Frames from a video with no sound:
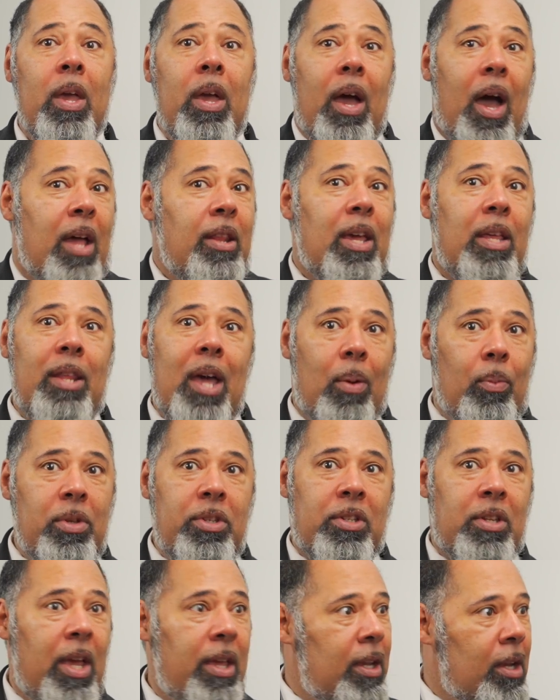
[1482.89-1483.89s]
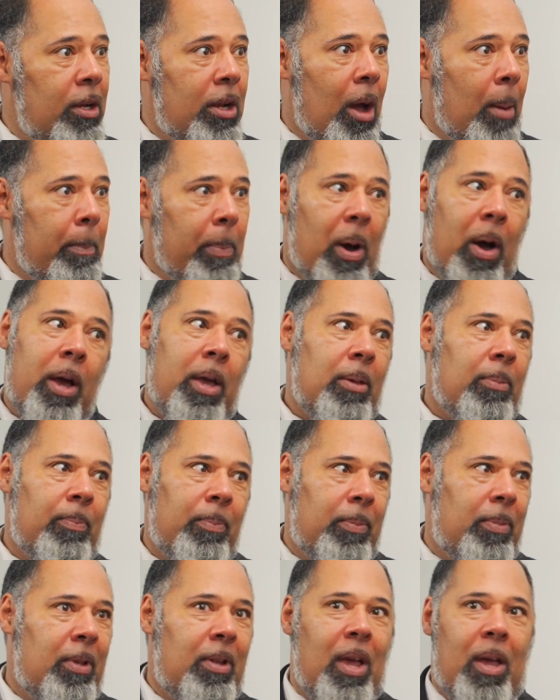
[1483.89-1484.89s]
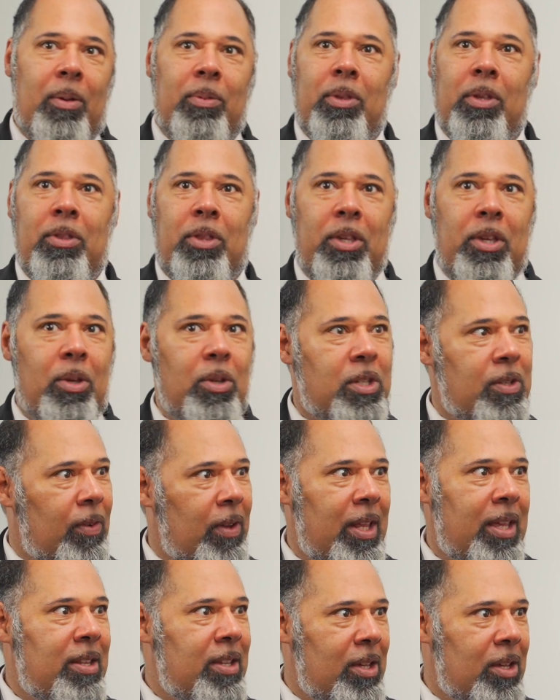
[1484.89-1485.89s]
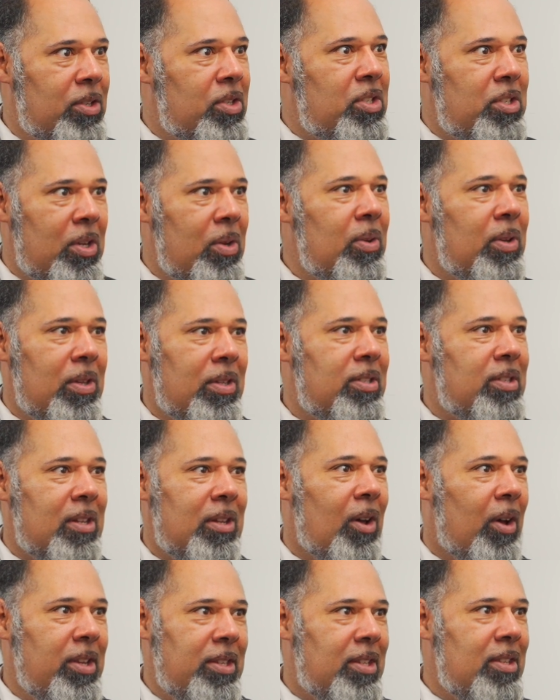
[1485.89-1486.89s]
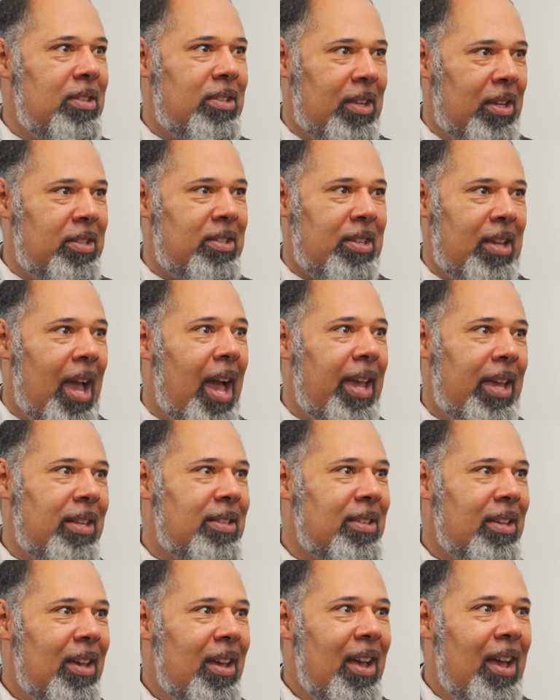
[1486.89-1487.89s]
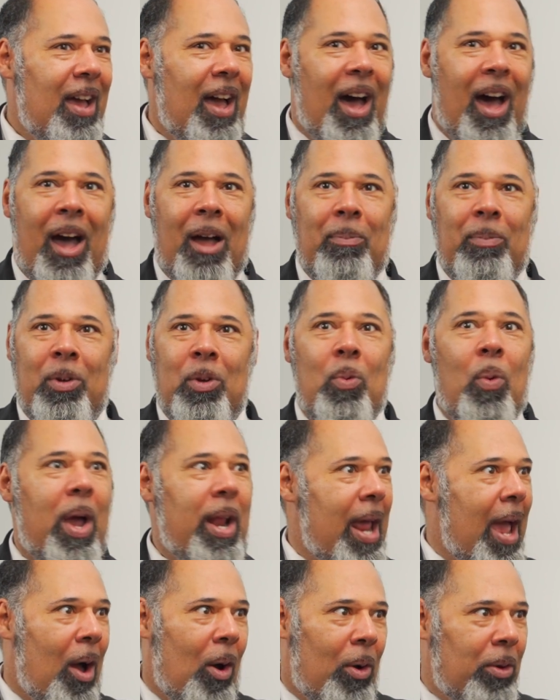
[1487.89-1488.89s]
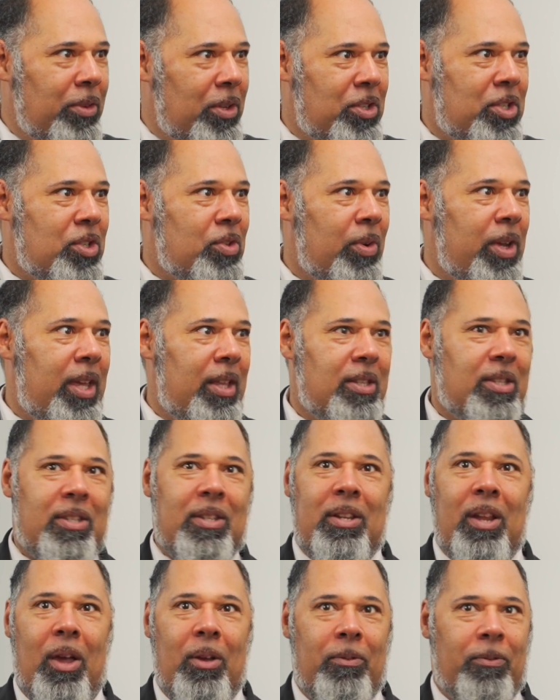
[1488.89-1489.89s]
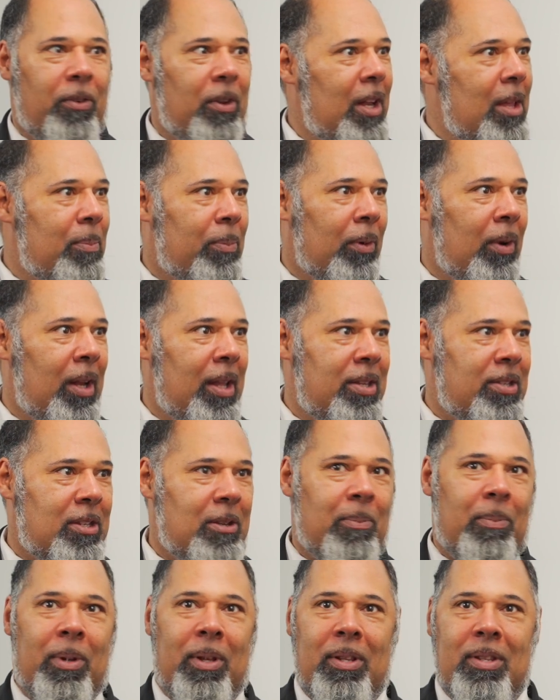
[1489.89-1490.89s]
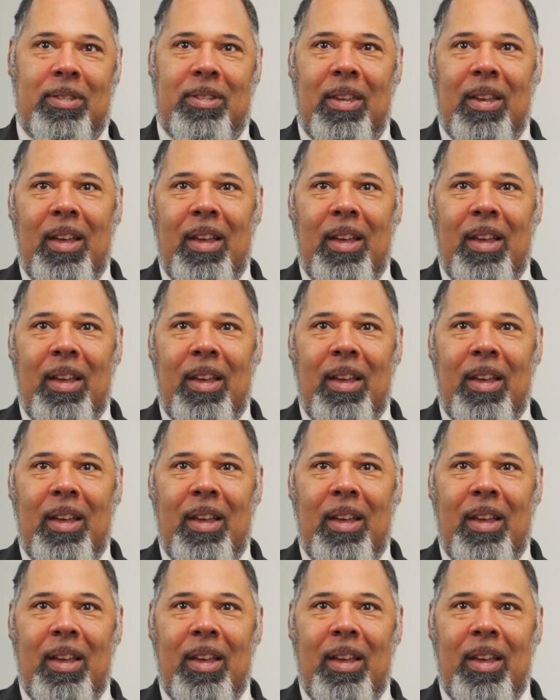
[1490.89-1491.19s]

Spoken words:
And then that was taken up by, the useful idiot students in 1968, who went out on the streets, for liberalism and,